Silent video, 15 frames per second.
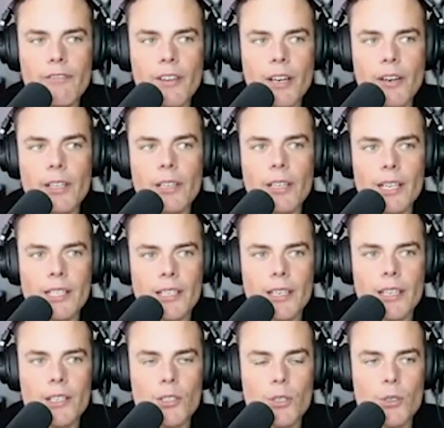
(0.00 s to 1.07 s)
very
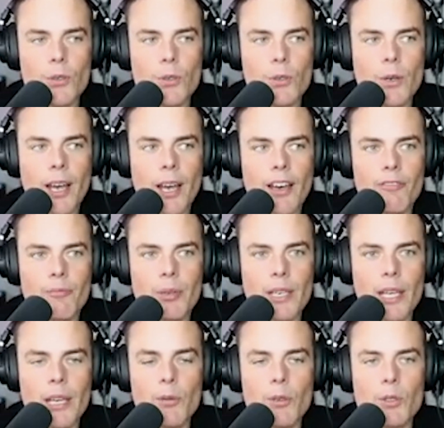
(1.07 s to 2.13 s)
lucky to have
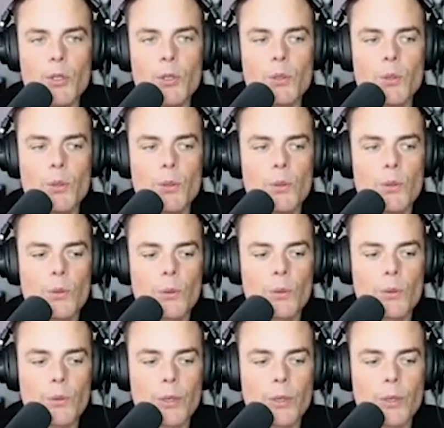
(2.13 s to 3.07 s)
been able to